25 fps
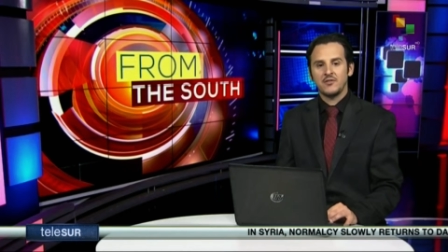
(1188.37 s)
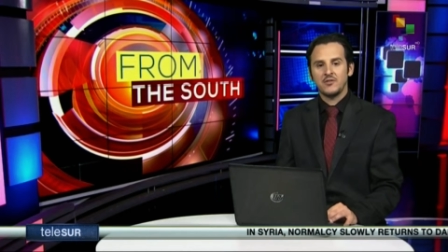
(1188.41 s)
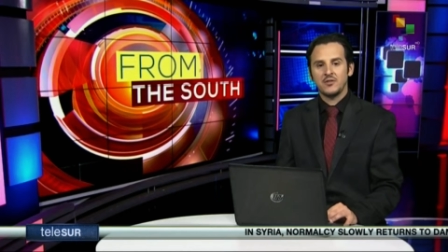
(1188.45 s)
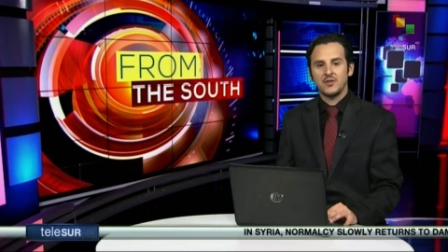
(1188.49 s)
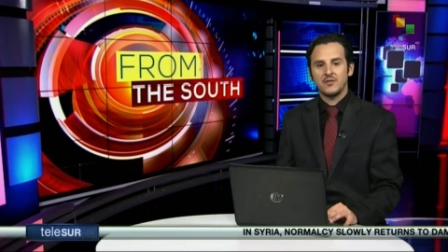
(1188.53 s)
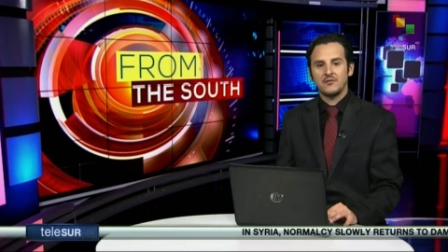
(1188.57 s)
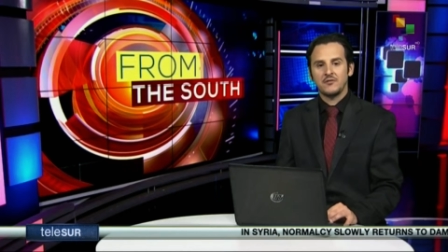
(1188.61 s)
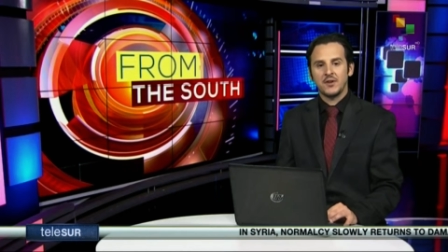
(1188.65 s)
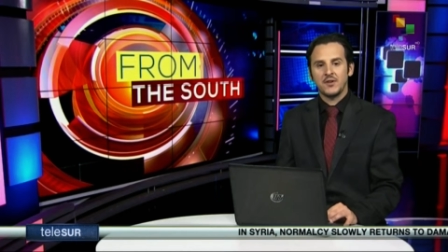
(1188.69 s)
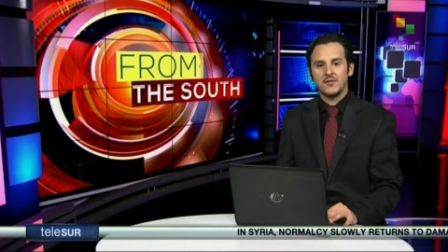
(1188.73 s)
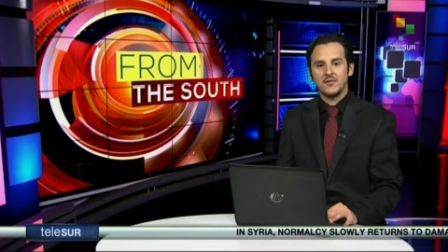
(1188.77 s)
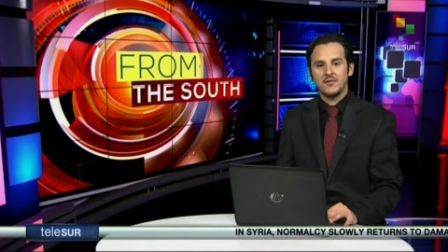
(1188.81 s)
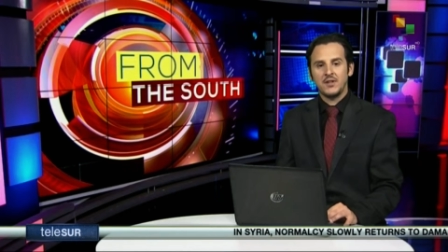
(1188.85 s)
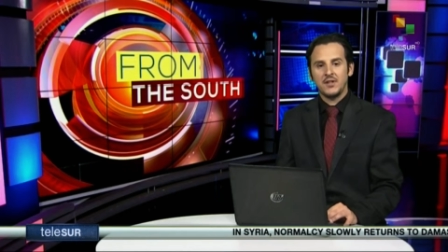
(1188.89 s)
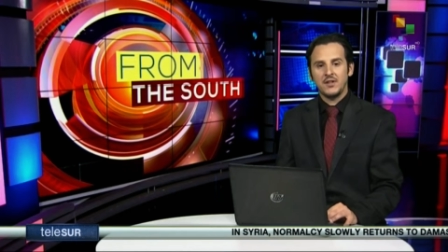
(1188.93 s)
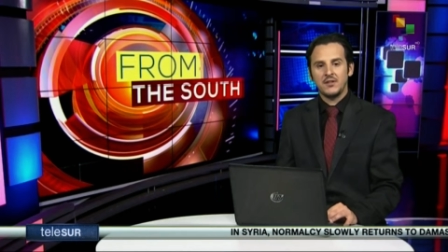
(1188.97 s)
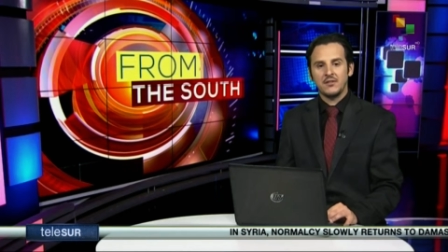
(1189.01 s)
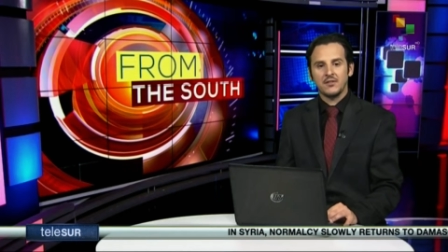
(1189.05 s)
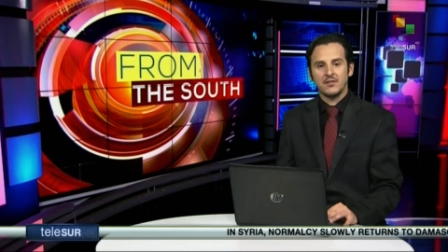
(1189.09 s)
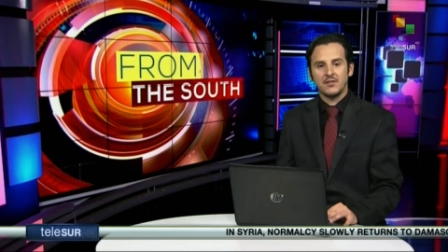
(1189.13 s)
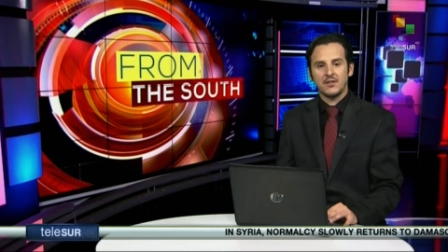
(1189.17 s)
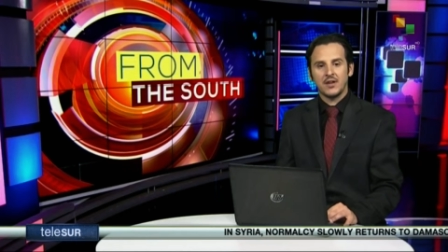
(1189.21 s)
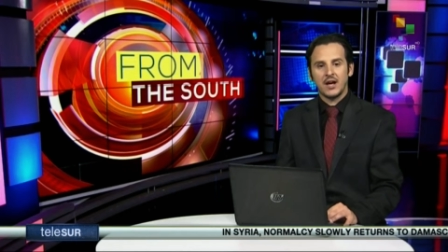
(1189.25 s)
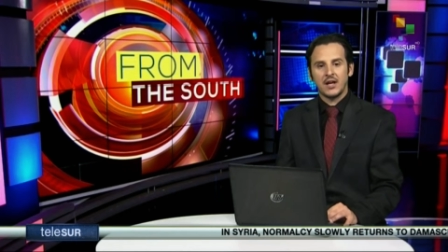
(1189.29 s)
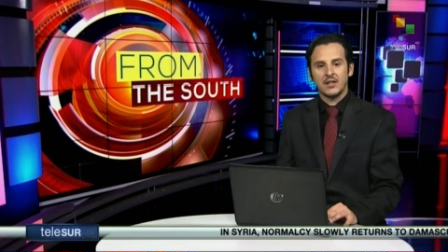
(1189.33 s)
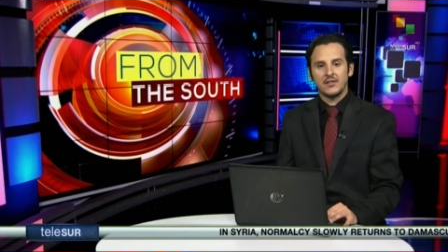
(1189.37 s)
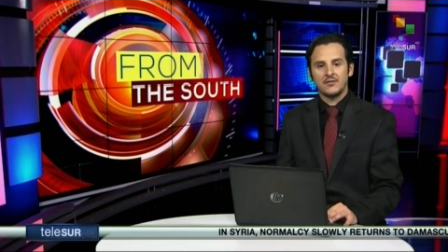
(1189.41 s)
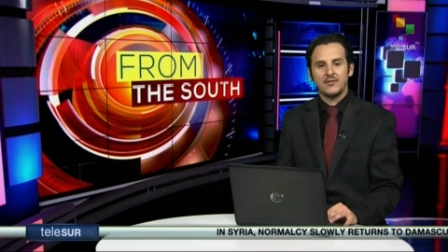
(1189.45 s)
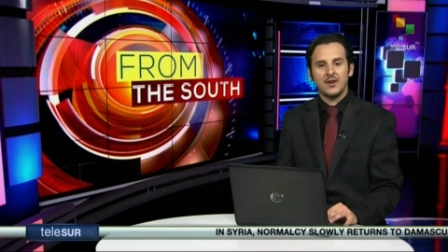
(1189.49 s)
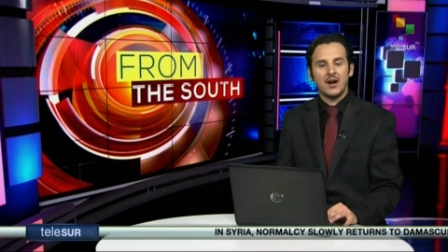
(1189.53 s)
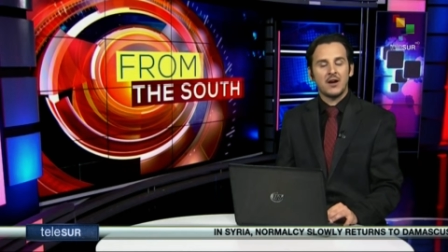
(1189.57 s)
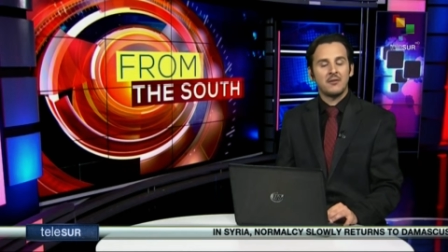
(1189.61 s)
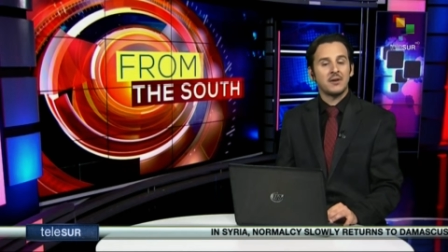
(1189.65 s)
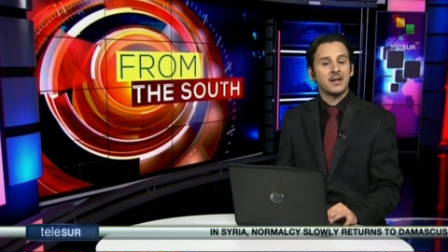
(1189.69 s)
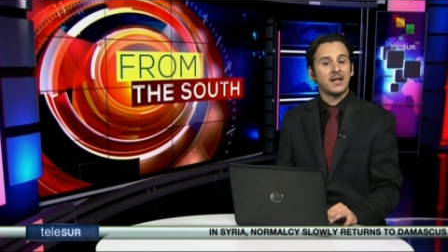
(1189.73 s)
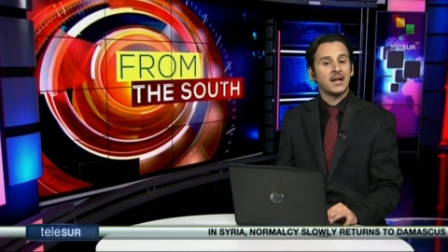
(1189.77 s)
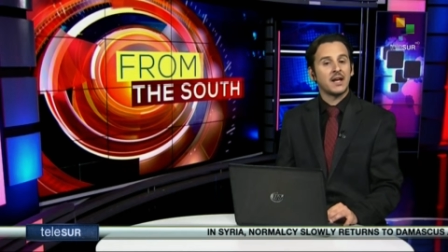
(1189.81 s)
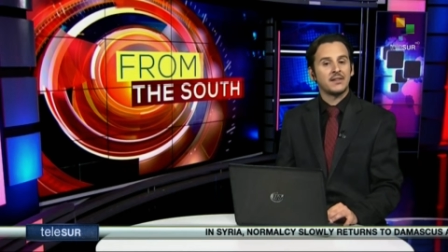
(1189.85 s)
to the fifteenth at
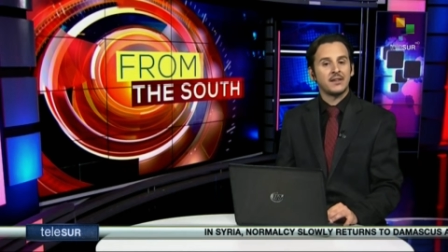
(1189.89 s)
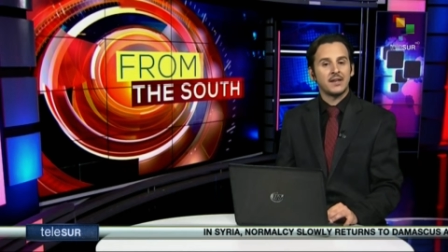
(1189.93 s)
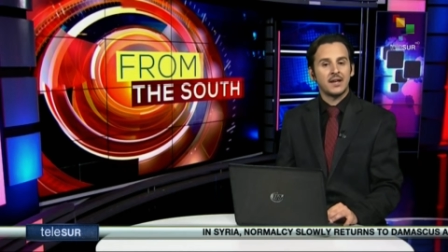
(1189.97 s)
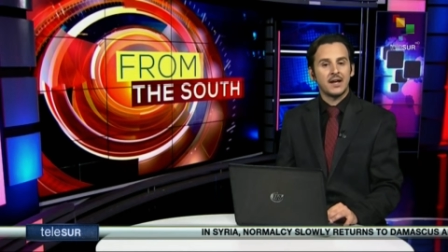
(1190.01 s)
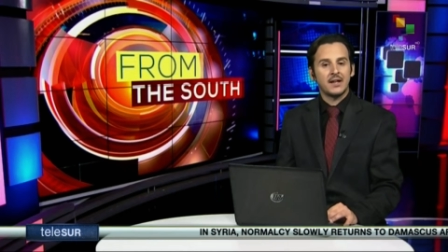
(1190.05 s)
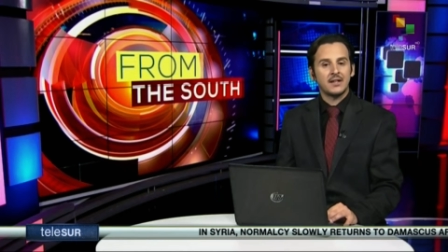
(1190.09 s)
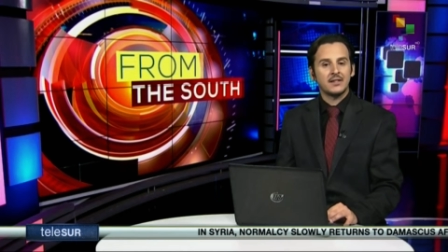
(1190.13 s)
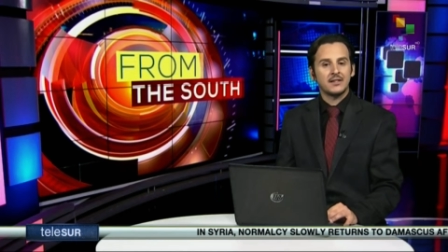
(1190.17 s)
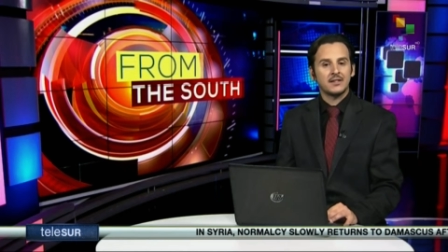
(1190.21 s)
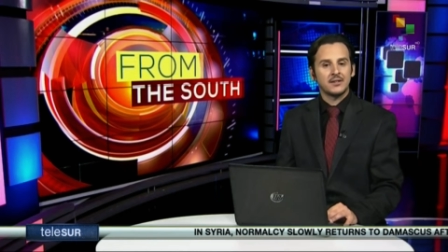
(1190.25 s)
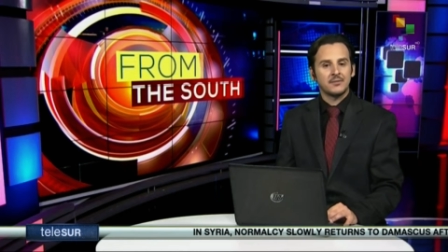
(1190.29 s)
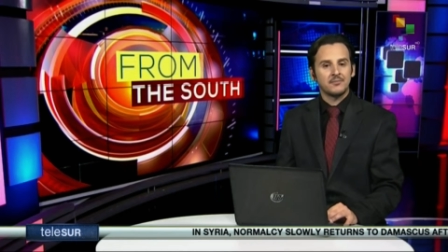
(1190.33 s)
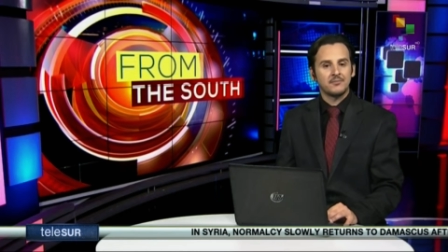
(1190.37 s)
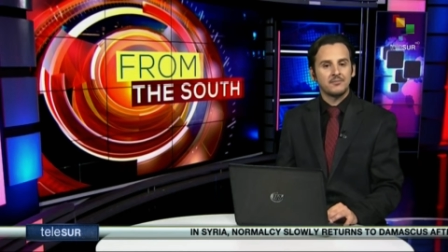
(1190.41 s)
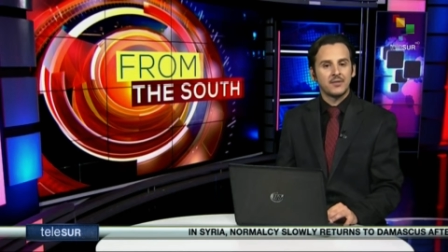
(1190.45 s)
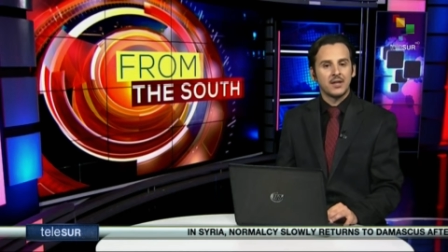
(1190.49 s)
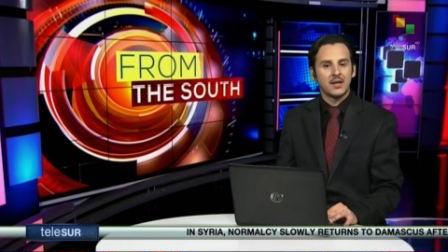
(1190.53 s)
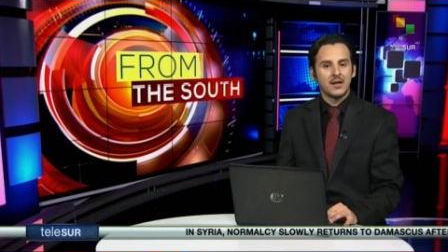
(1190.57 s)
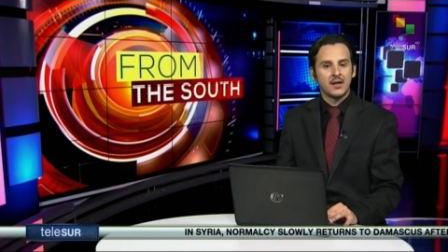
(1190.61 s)
Fábrica de Arte.